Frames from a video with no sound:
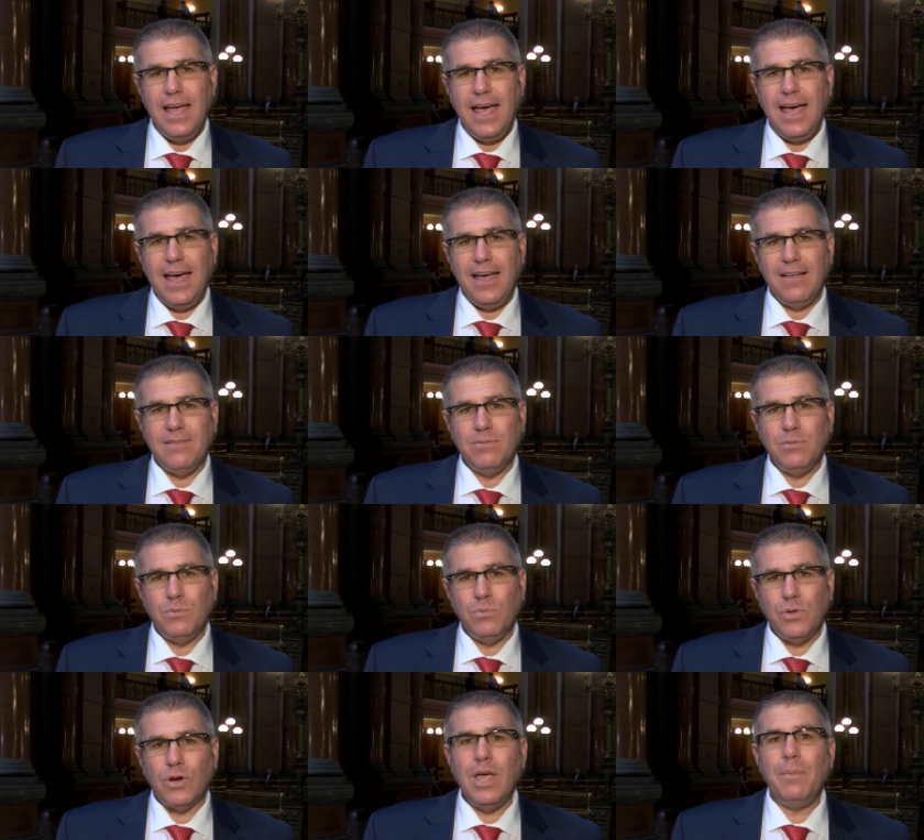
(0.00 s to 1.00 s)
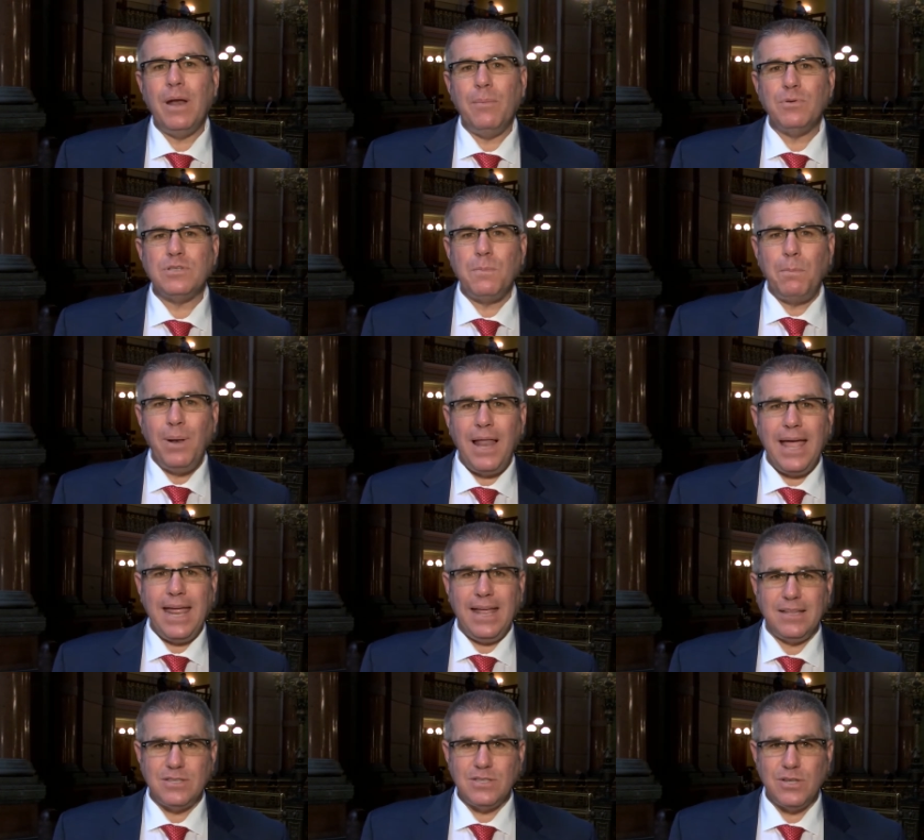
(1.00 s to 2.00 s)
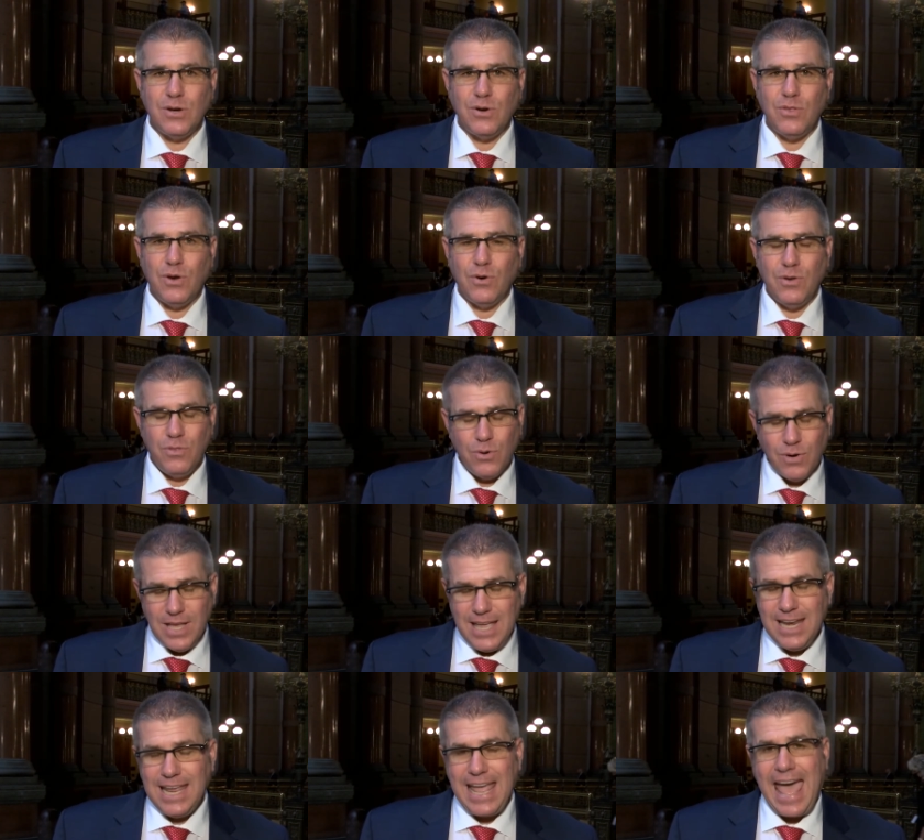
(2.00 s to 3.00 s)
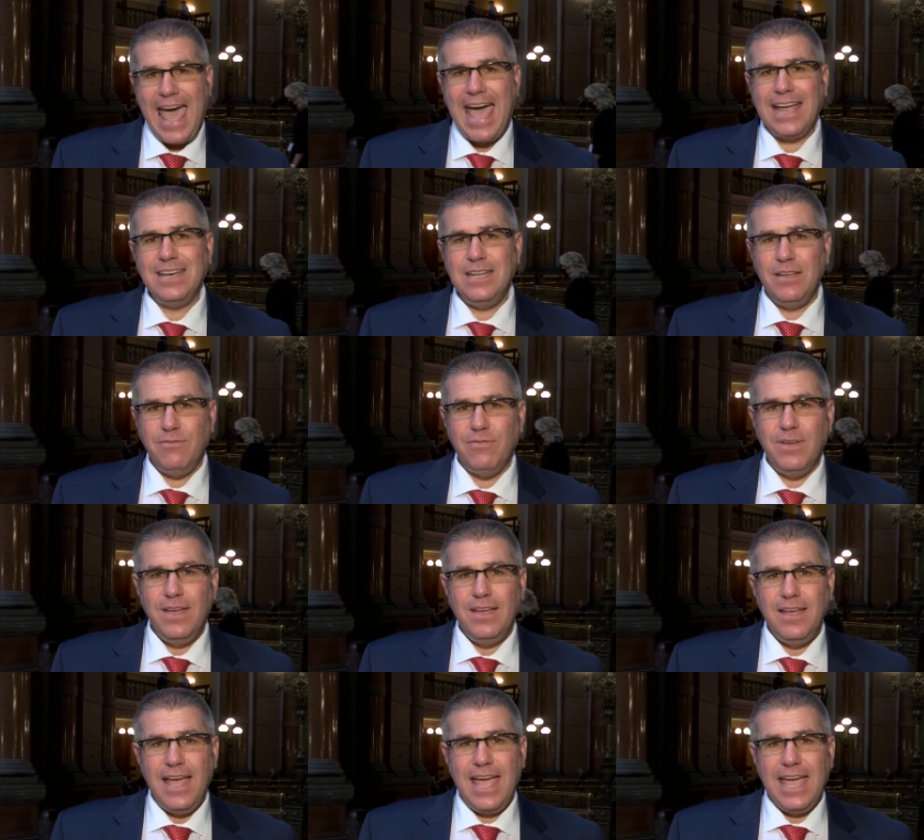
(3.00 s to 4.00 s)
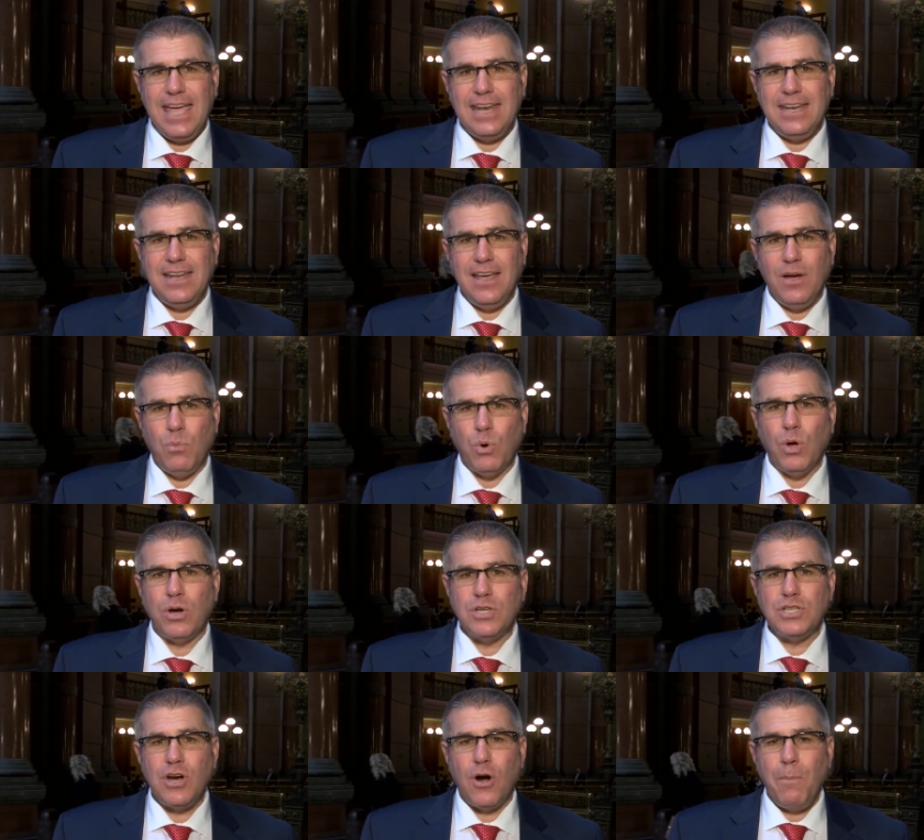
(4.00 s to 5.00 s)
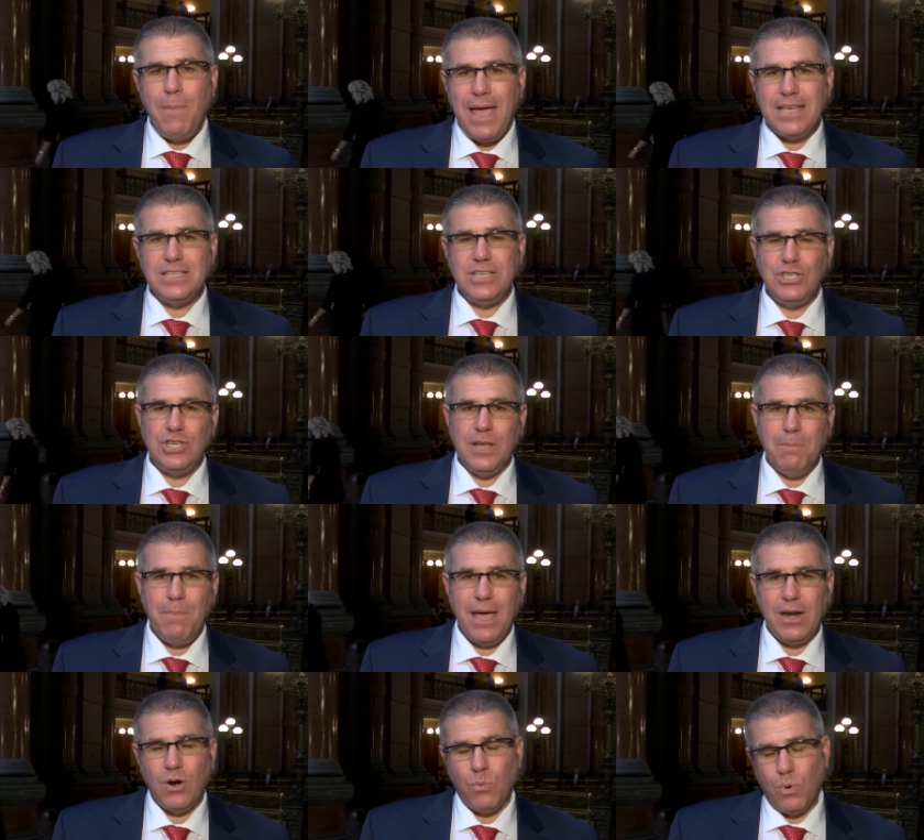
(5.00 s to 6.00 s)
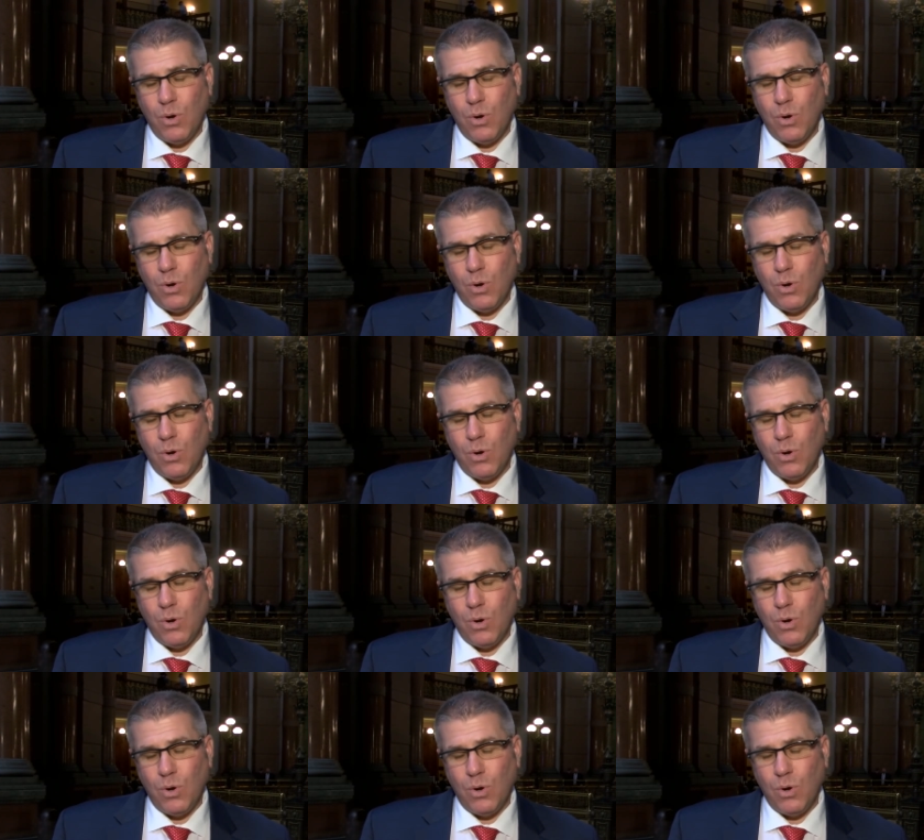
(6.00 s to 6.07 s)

They're coming up with some plans. They're getting active, and we're going to start messaging better.